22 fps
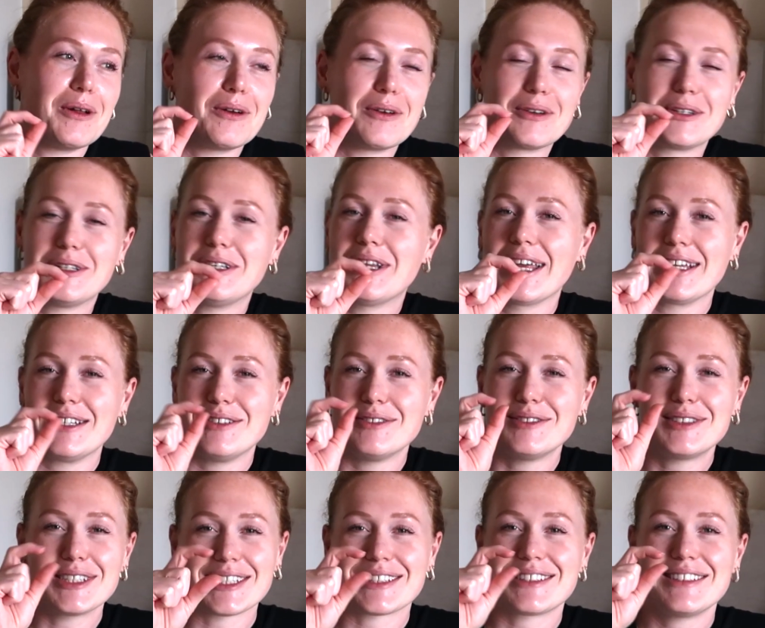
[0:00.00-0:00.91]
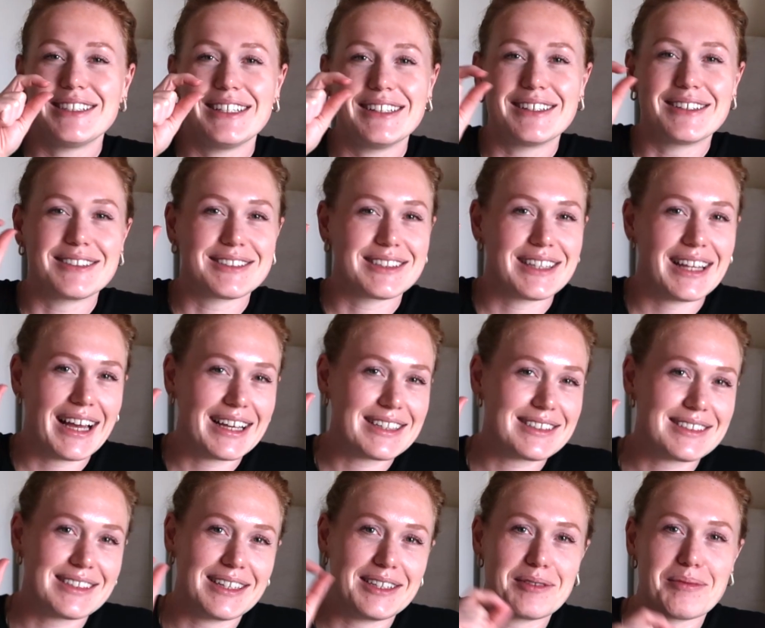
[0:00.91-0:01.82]
or you just need those
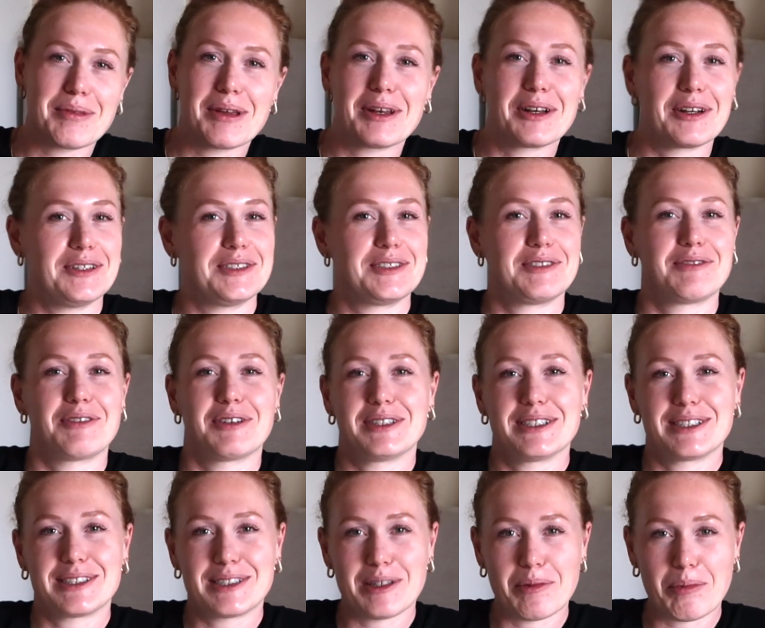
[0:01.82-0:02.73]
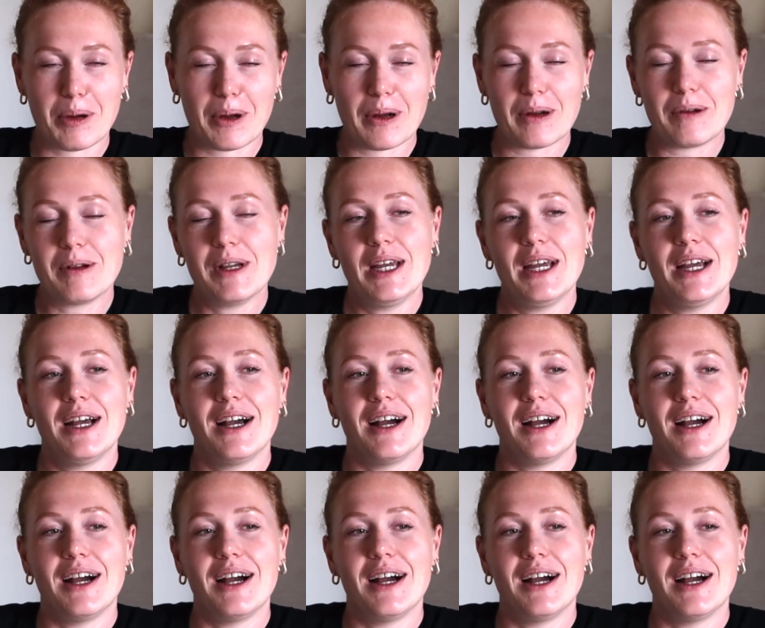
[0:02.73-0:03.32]
last centimeters for the zipper.